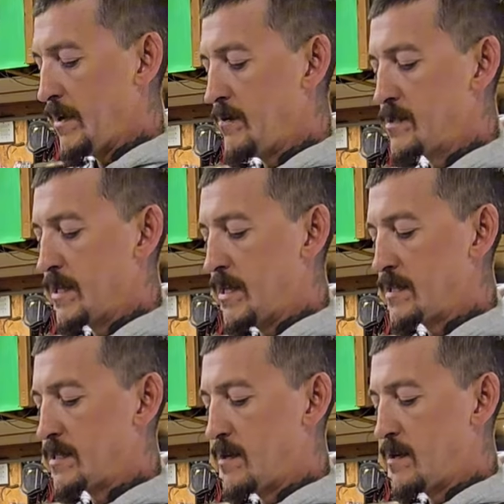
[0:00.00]
used
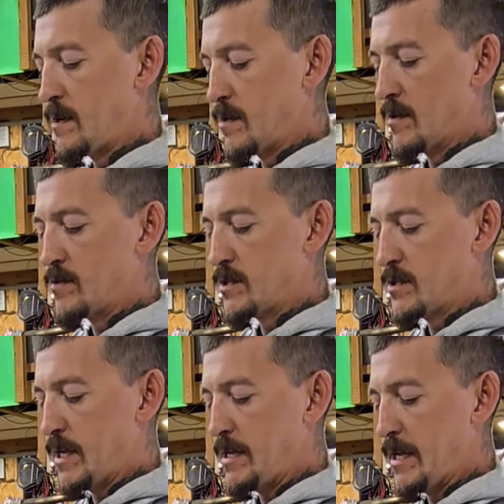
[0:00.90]
this on a larger
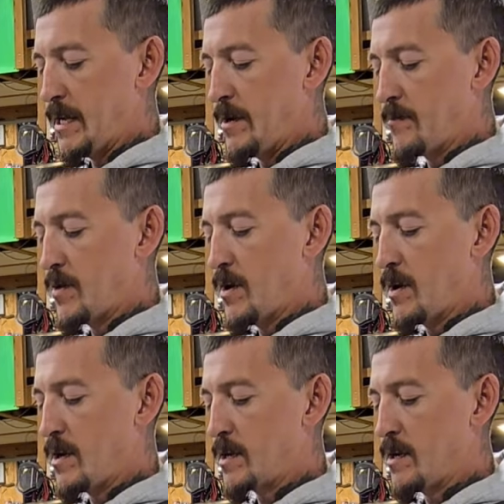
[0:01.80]
titanium
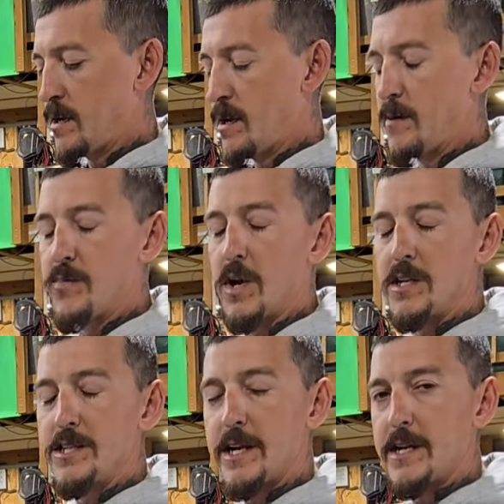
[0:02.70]

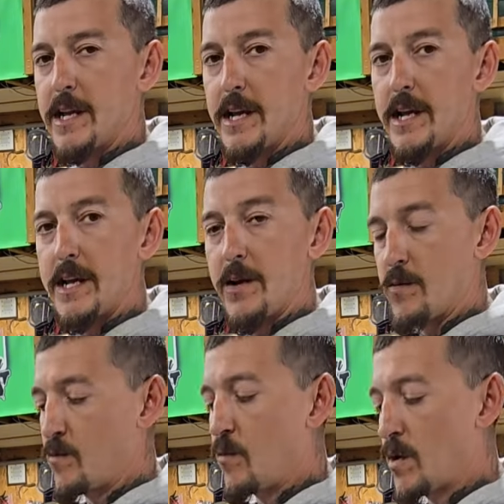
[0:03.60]
project, and
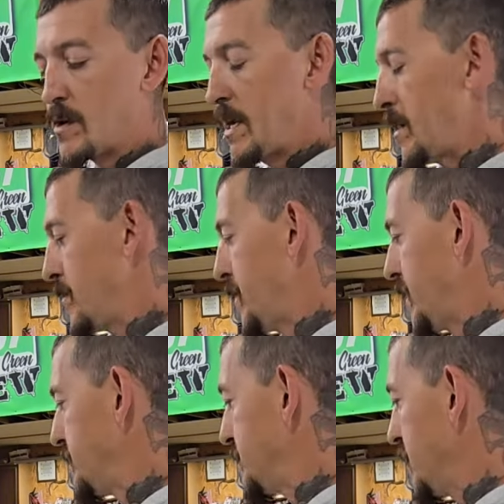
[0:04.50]
it worked out
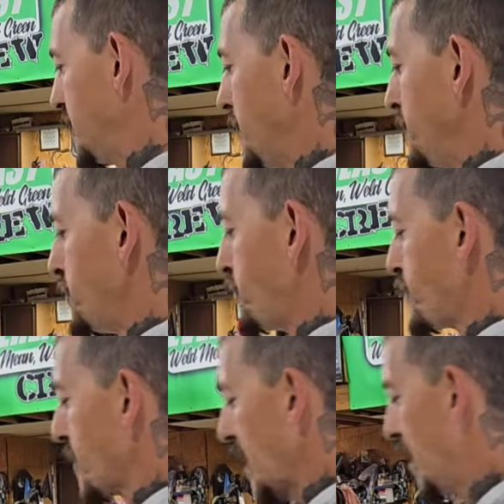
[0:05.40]
amazing.
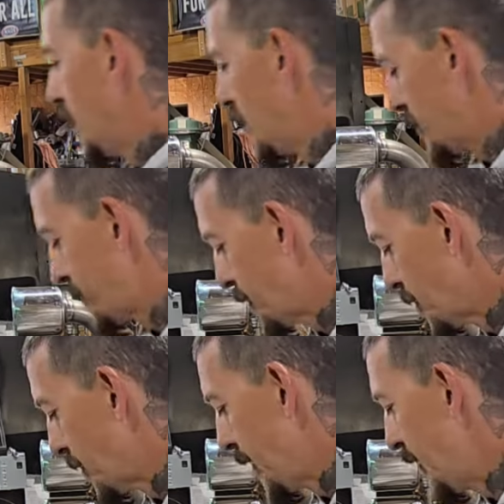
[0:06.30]

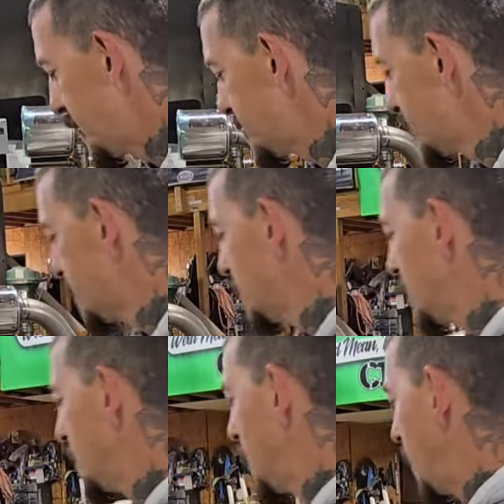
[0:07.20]
For this,
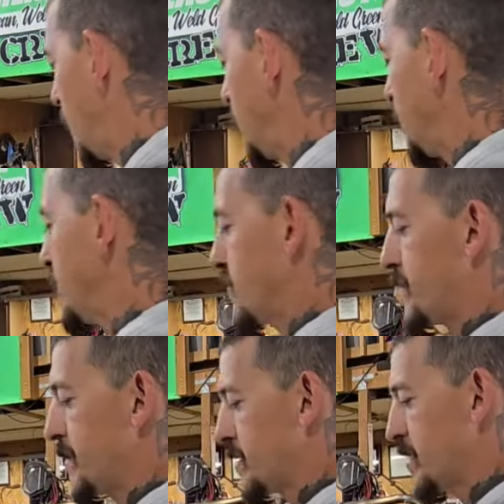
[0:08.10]
I
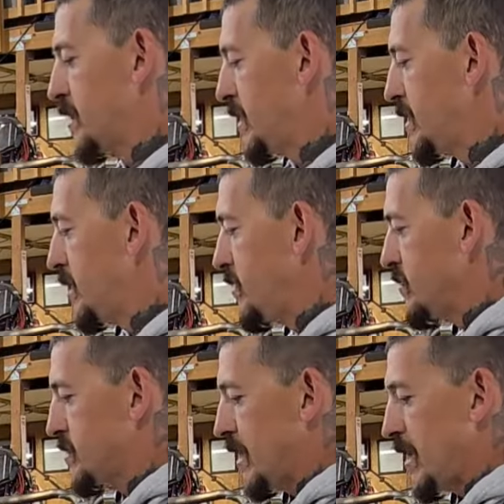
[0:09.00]
don't feel the need to
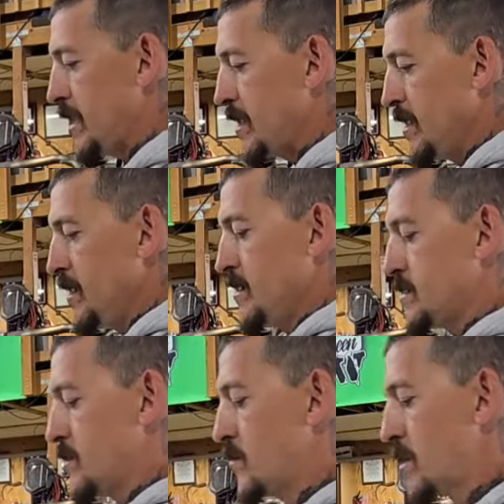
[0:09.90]
use that,
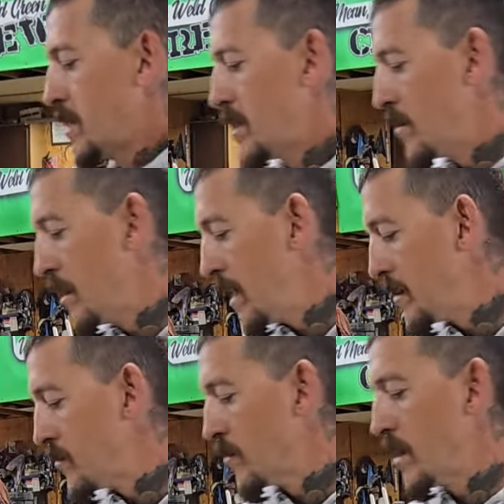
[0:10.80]
so we're going to go
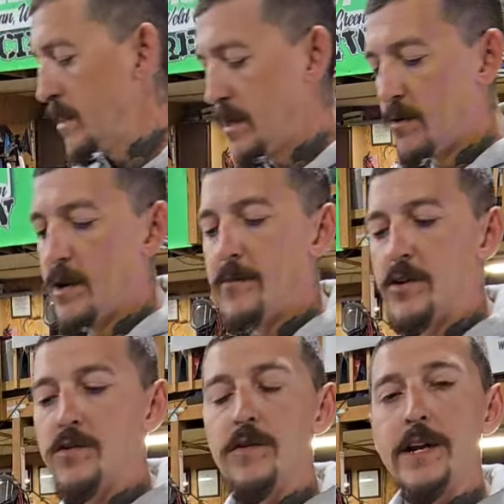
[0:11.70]
ahead and run their
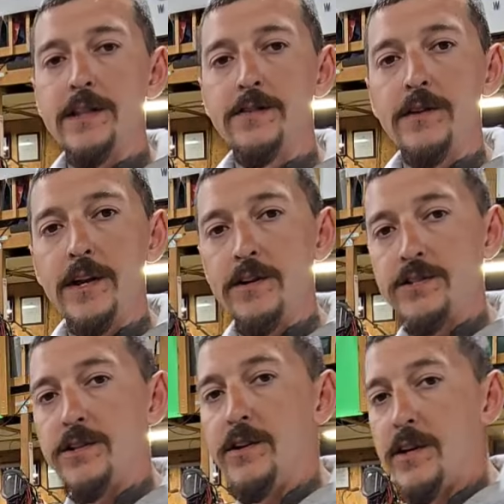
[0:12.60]
number 23, and I'll
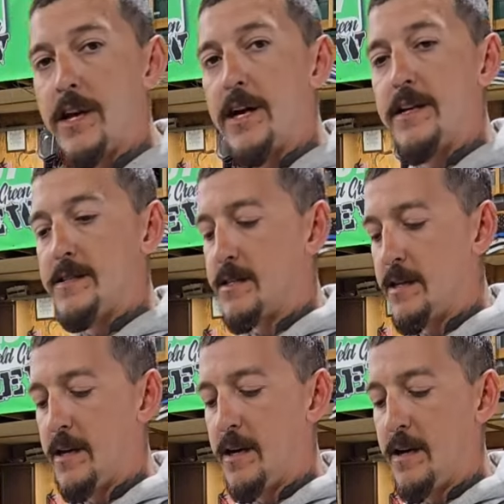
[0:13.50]
show you guys
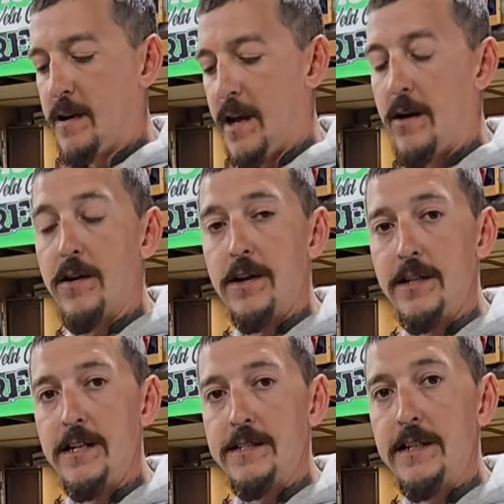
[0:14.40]
how
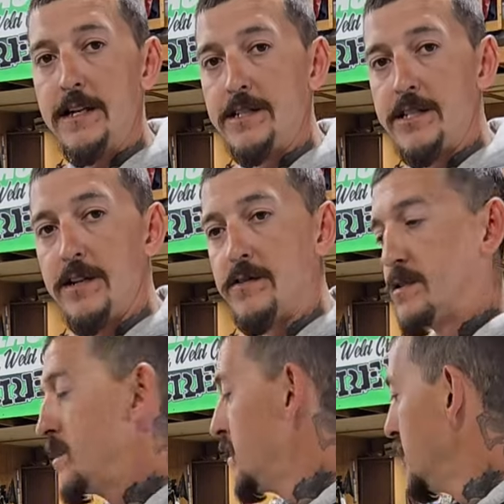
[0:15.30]
good this thing
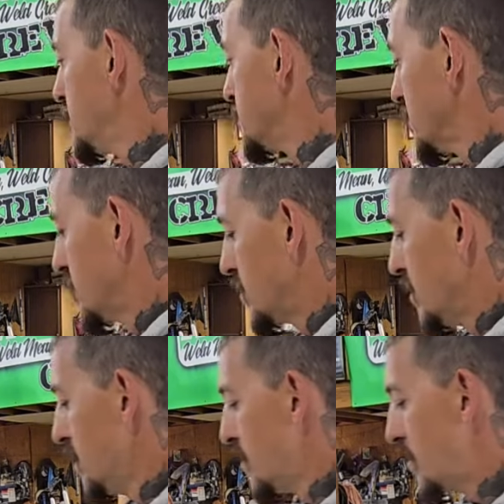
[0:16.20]
shields. So
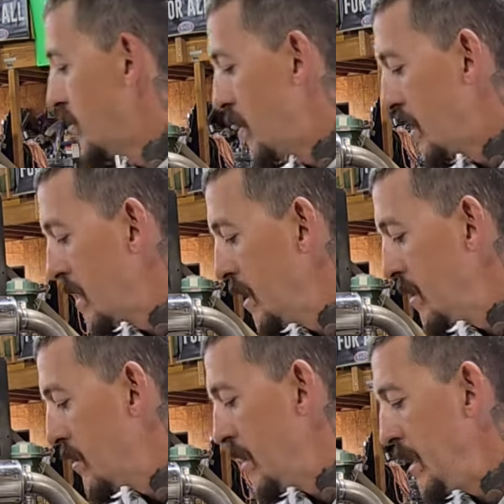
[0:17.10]
we want to
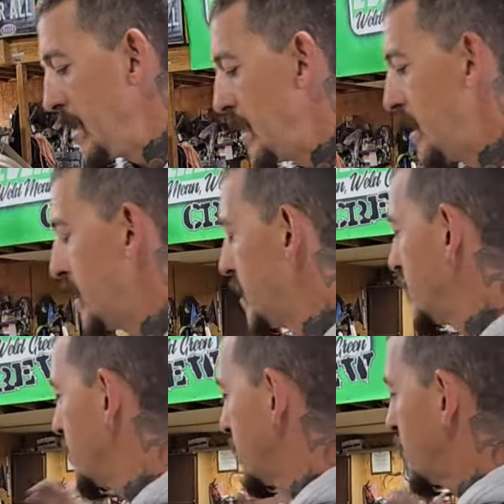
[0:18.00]
get our heat
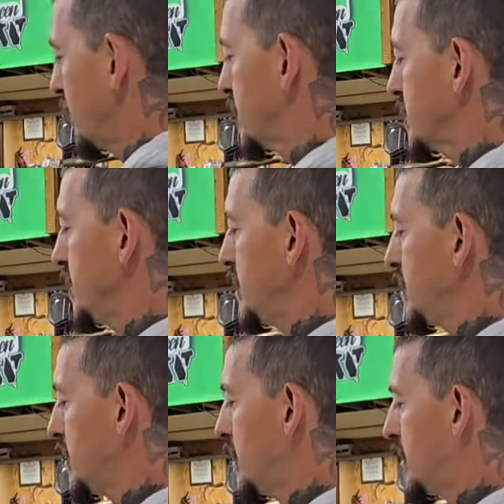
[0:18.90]
in quickly,